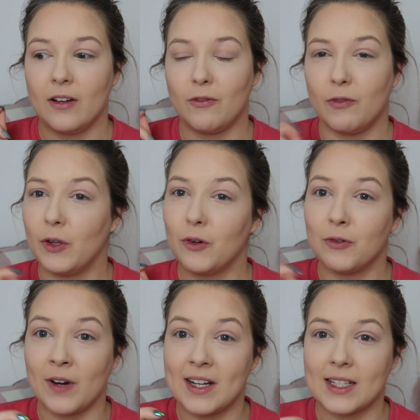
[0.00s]
Foil
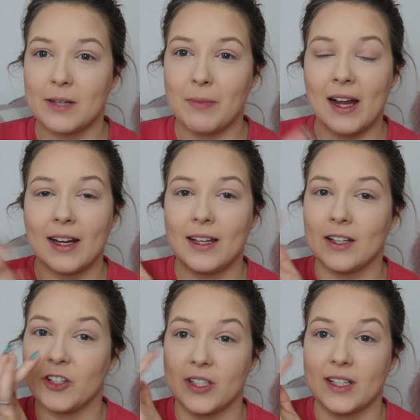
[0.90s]
Frenzy palette
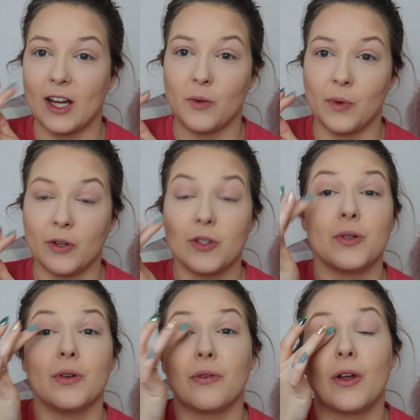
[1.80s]
and just take one or
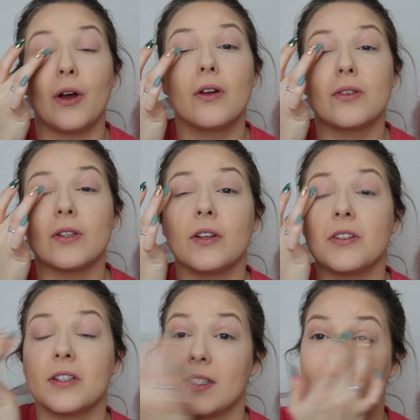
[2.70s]
two of those
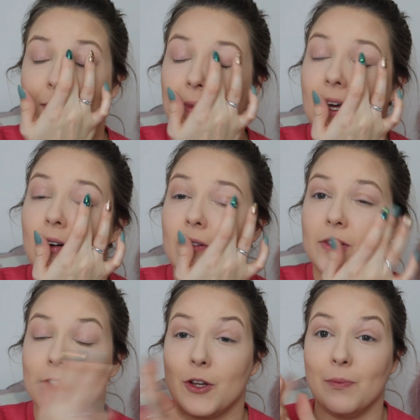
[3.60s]
and just dab that
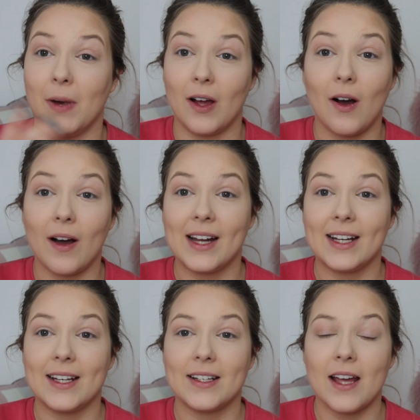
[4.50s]
onto my
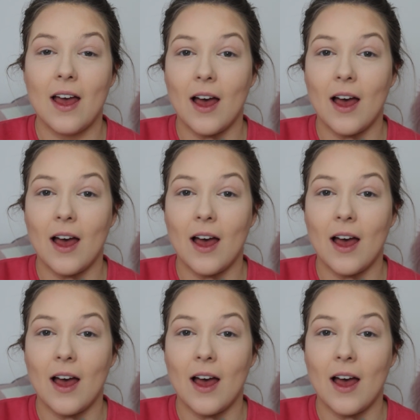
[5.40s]
eyelid.